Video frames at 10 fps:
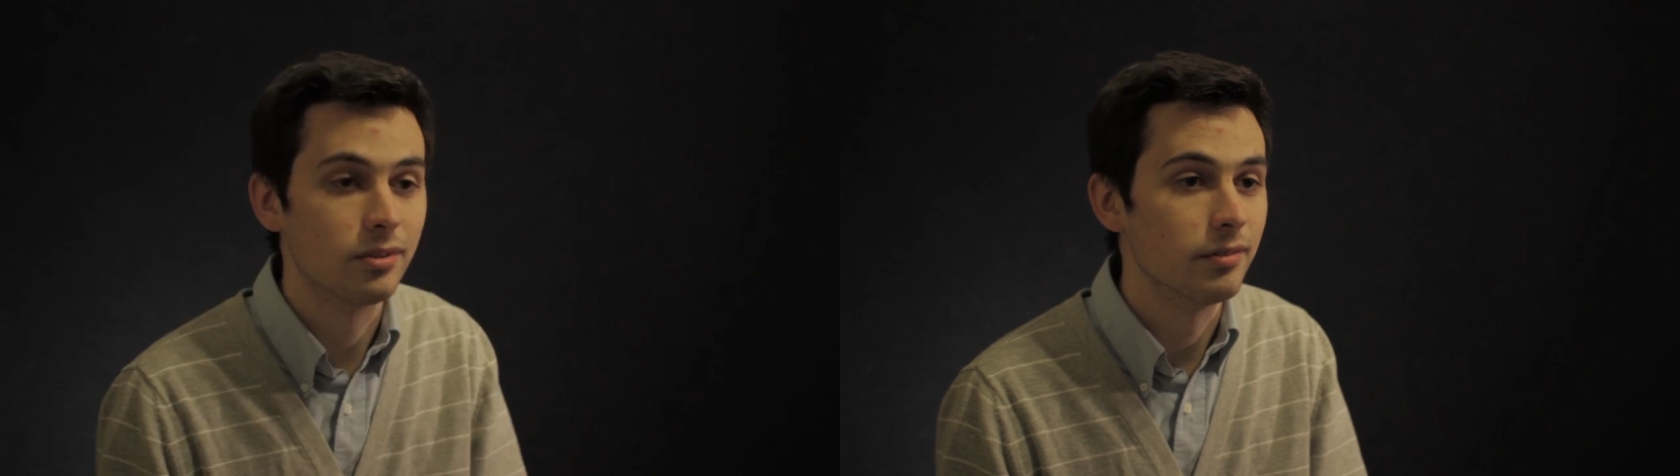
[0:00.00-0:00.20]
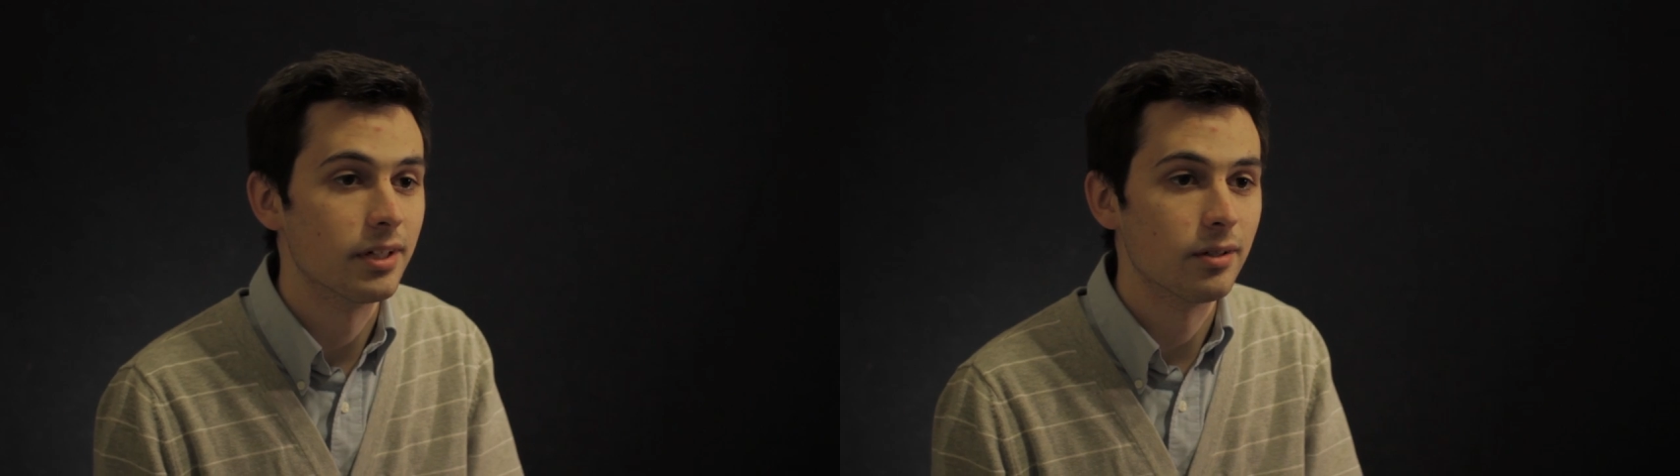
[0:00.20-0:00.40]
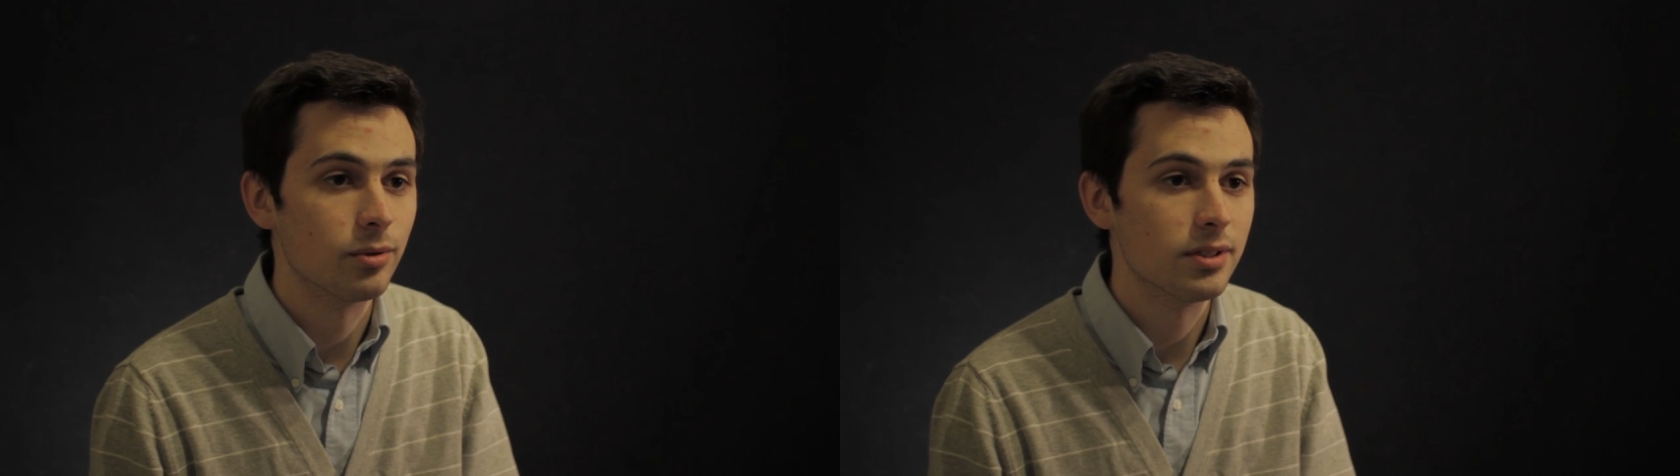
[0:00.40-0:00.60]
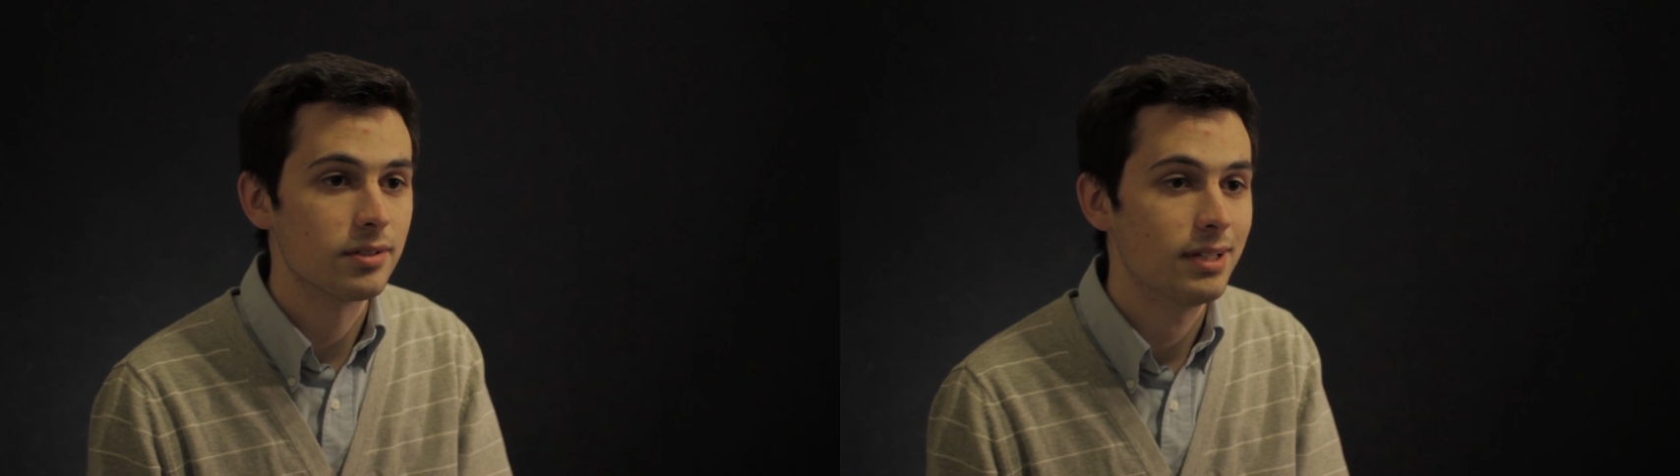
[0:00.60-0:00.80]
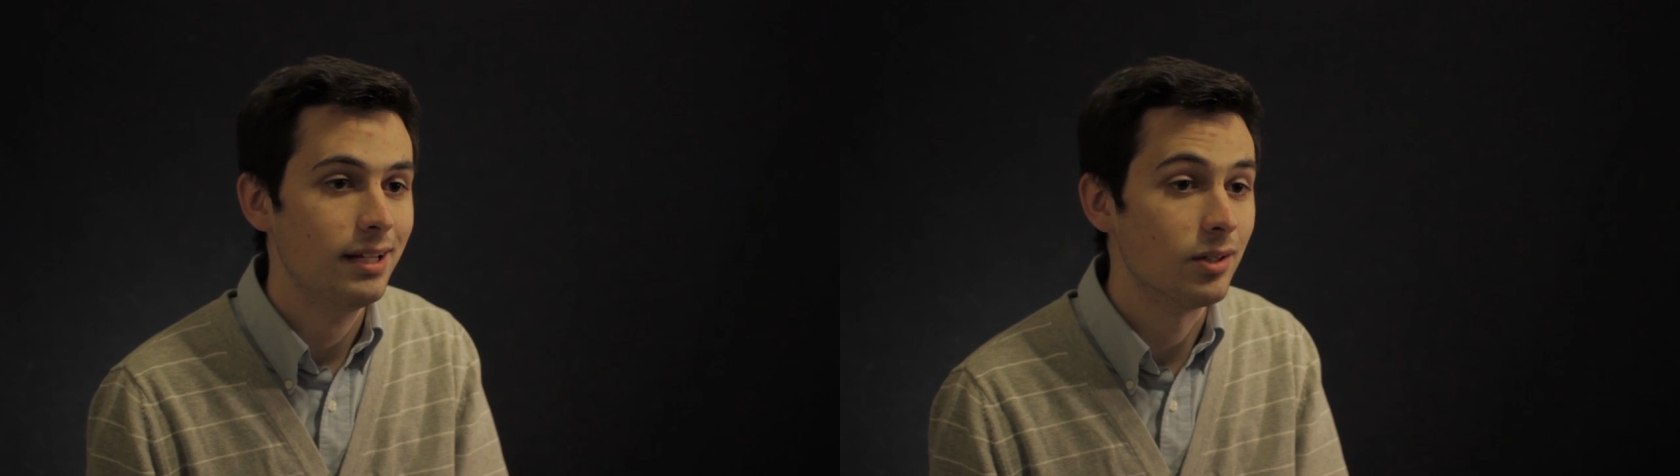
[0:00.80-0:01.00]
career was
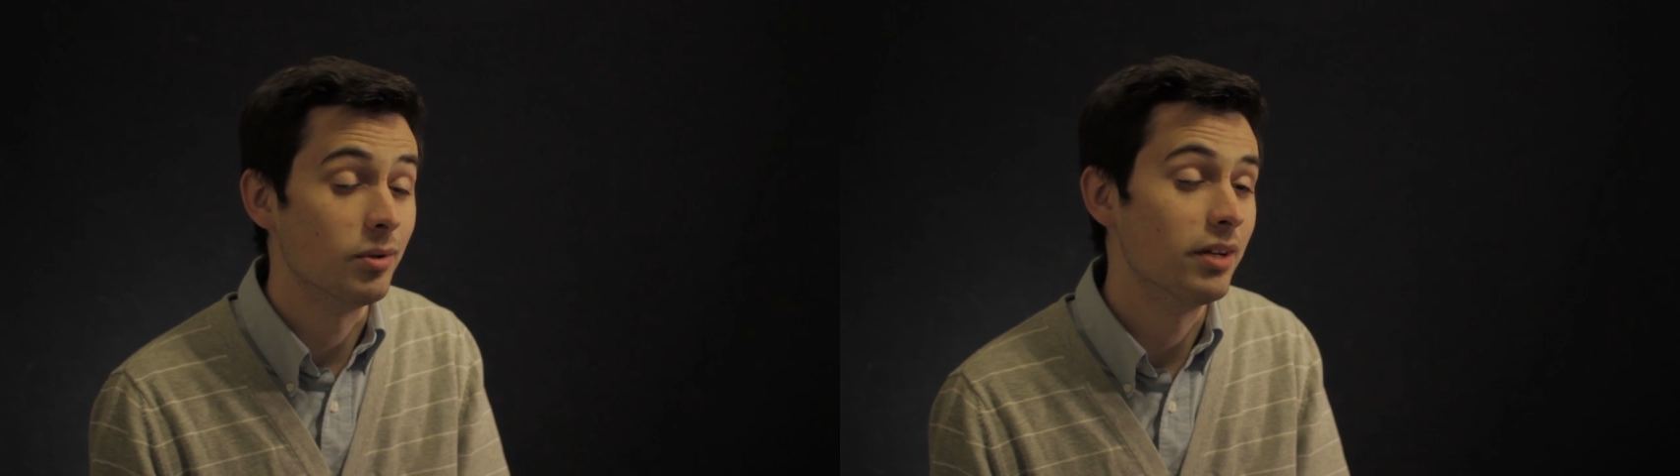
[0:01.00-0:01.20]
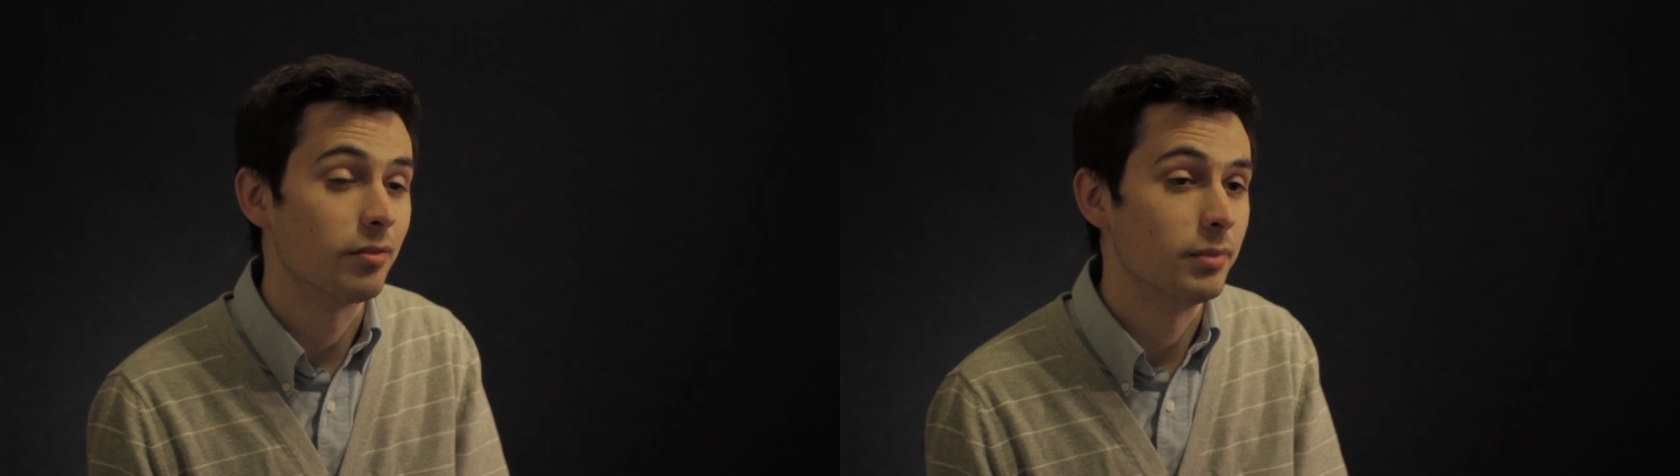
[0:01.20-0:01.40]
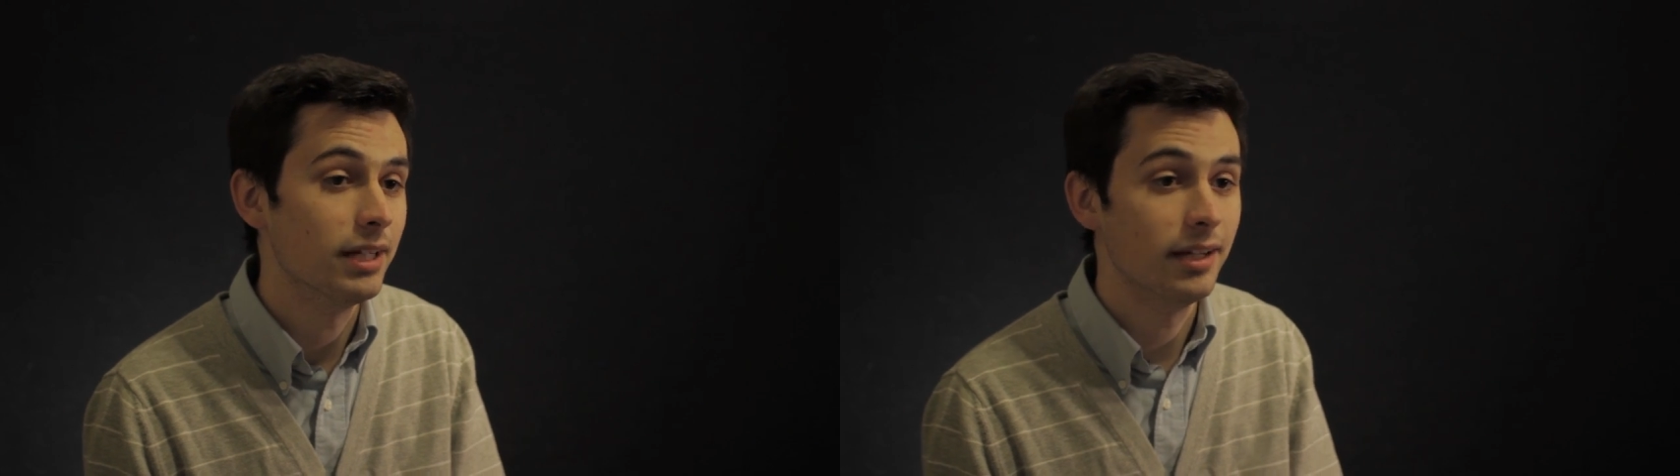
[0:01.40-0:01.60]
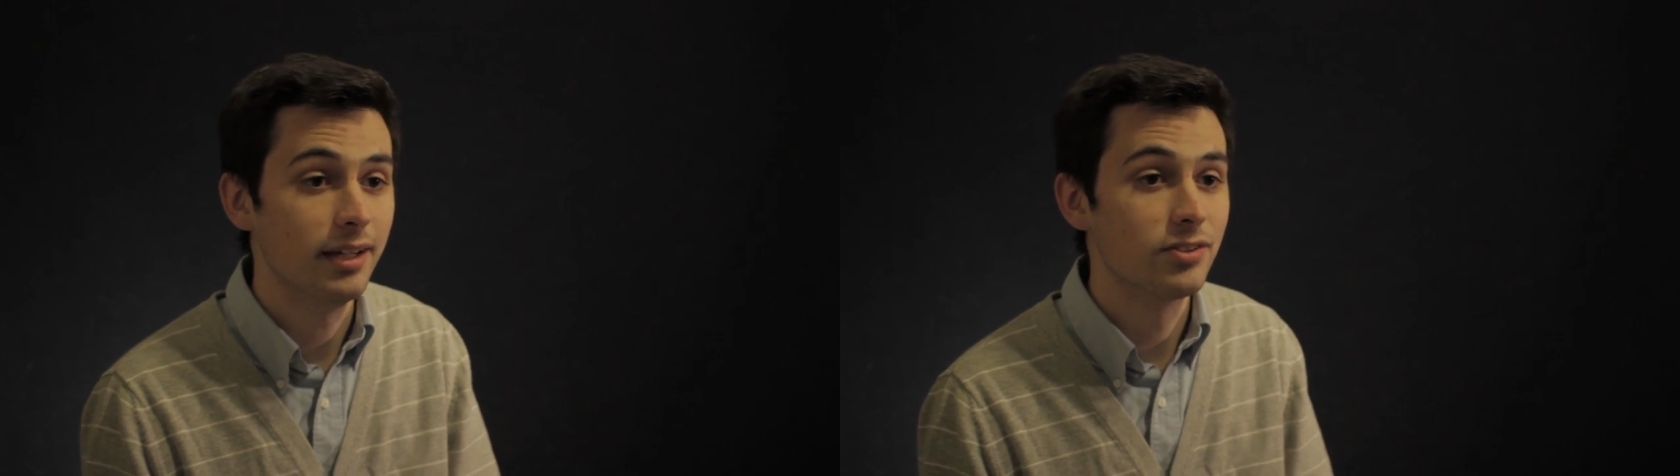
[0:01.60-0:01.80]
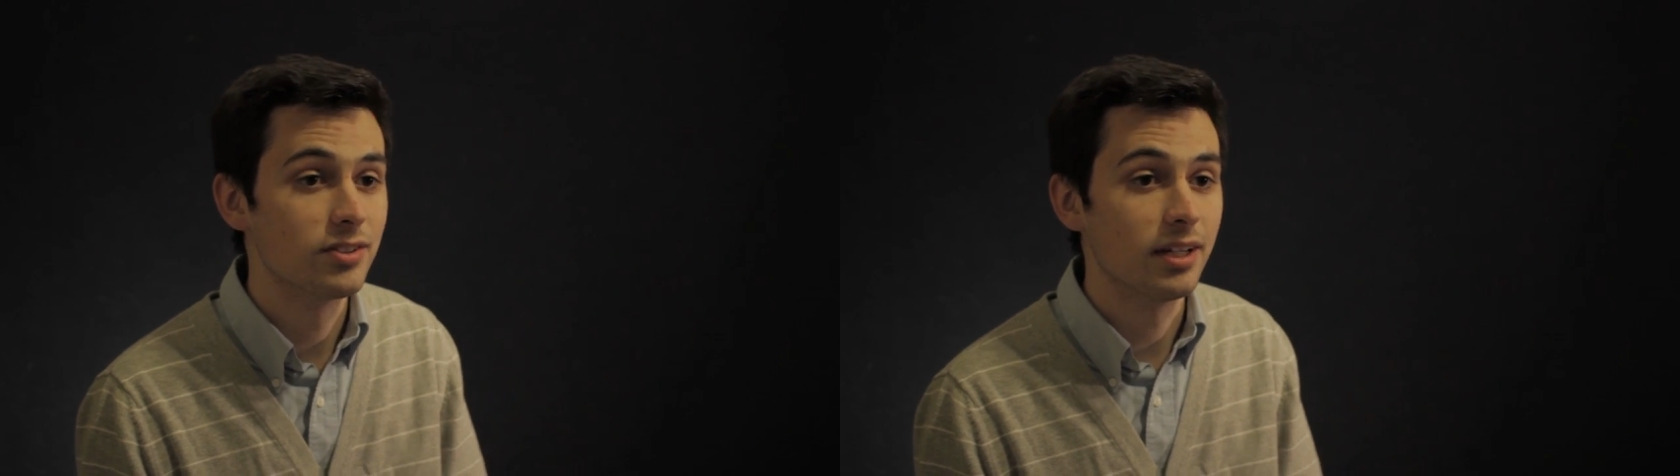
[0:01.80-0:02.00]
taken away from me at
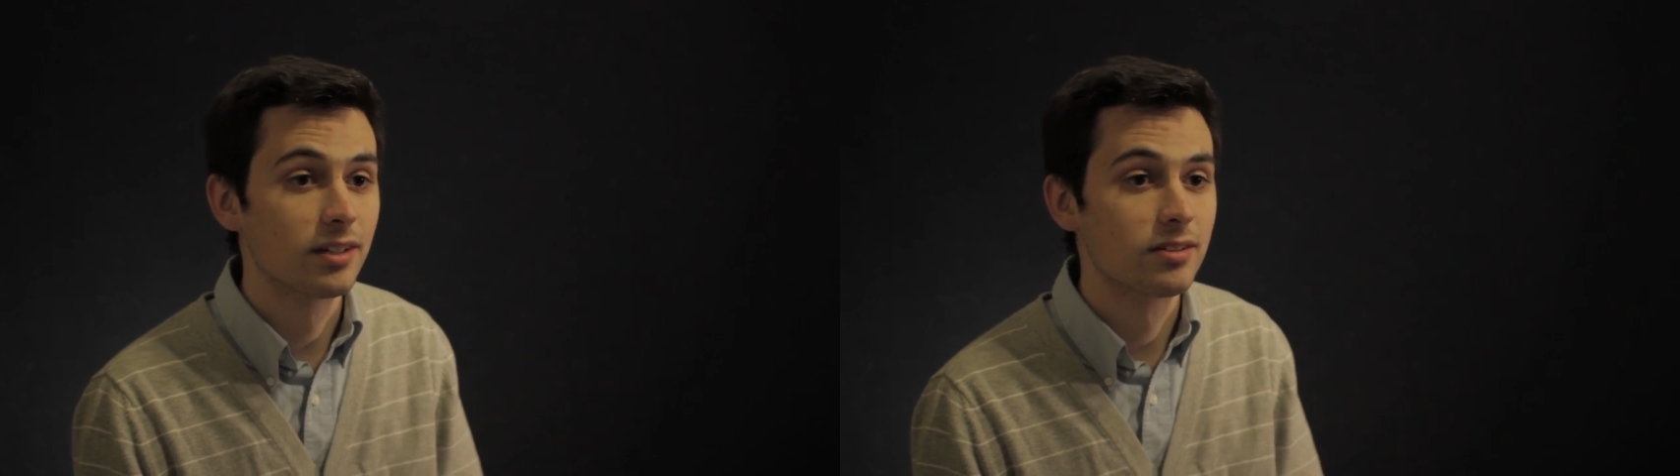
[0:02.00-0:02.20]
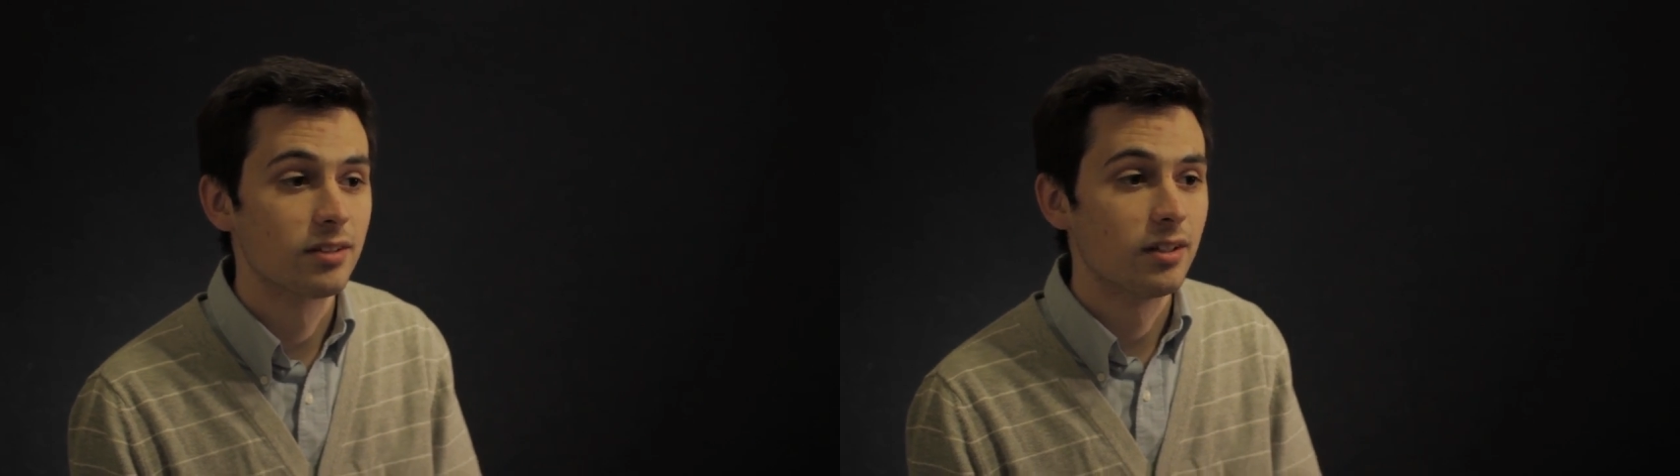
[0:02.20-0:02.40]
age 6,